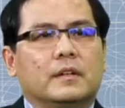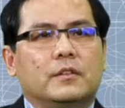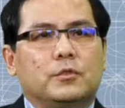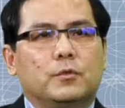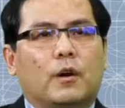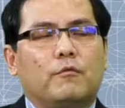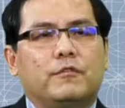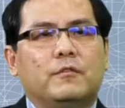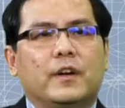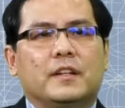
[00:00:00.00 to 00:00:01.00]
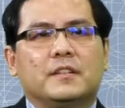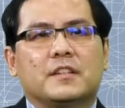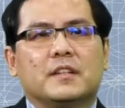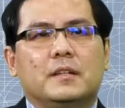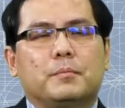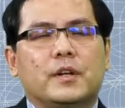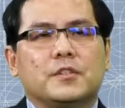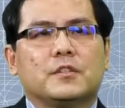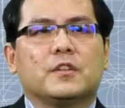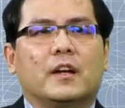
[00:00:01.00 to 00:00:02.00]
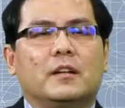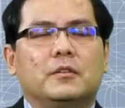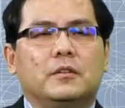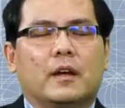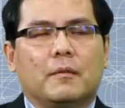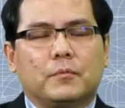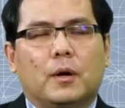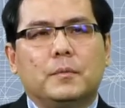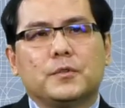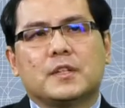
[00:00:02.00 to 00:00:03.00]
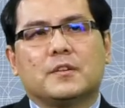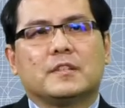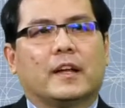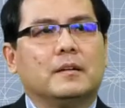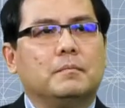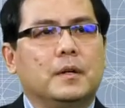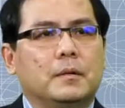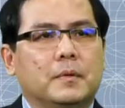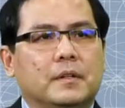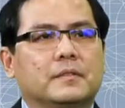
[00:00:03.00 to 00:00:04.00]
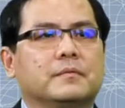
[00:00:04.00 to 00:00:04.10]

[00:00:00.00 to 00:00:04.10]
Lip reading: to confirm whether there's any presence or any abnormal sounds like a murmur.